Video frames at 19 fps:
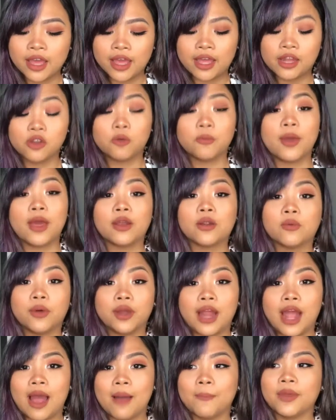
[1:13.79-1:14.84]
and no matter
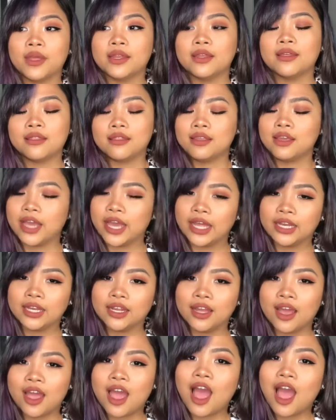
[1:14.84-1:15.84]
what happened, in the end